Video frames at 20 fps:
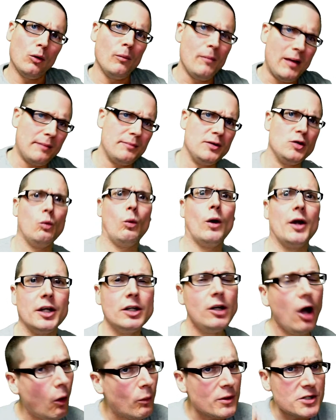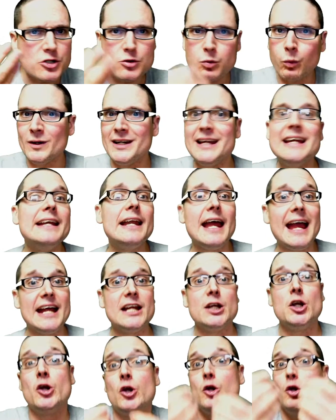maybe you want to go. We just need
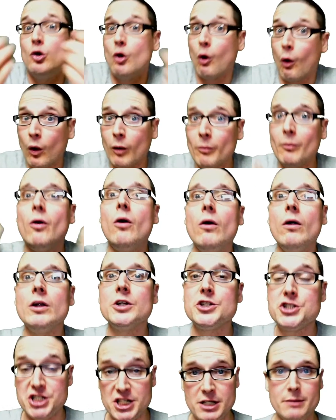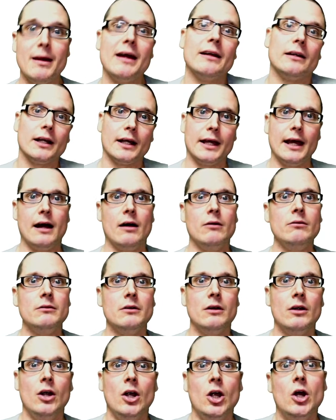a normal Gmail account.
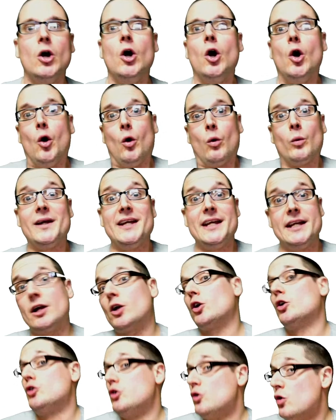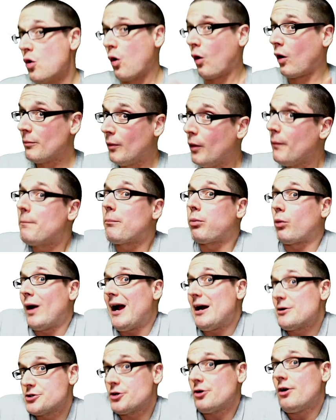We need a normal
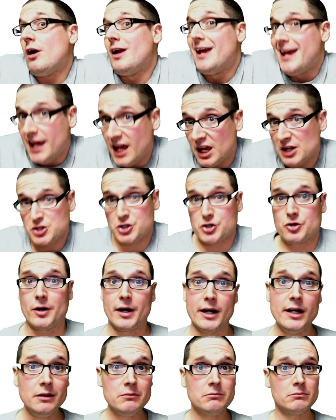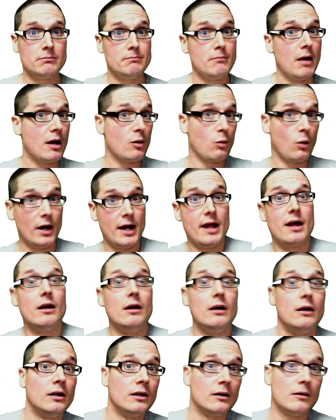browser history. You might want to
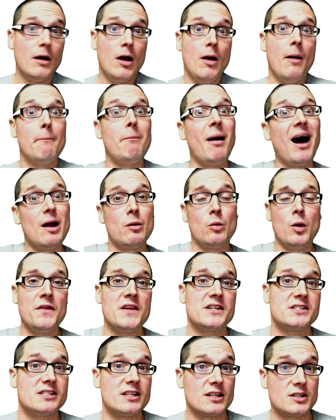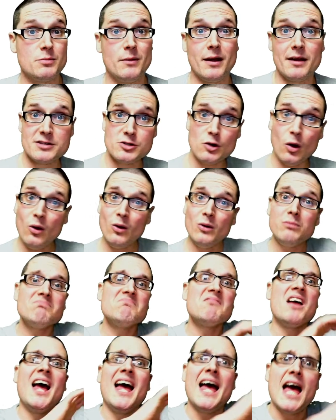buy one that's six months old
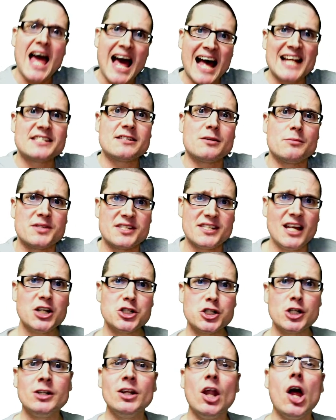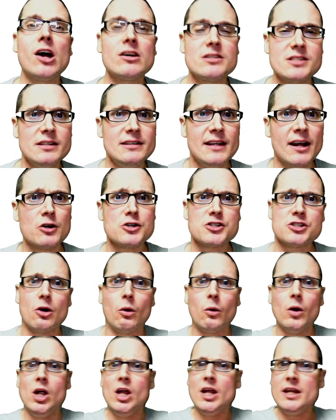add some session logs in there.
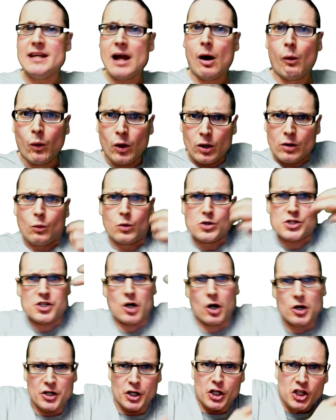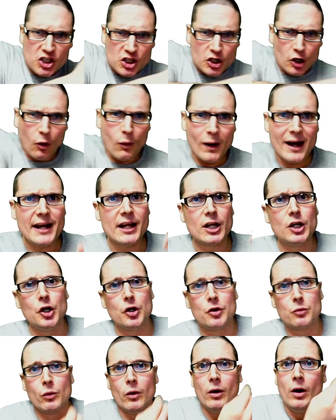So now we're, we're starting to curate a
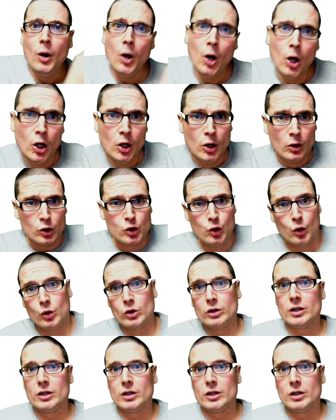good Google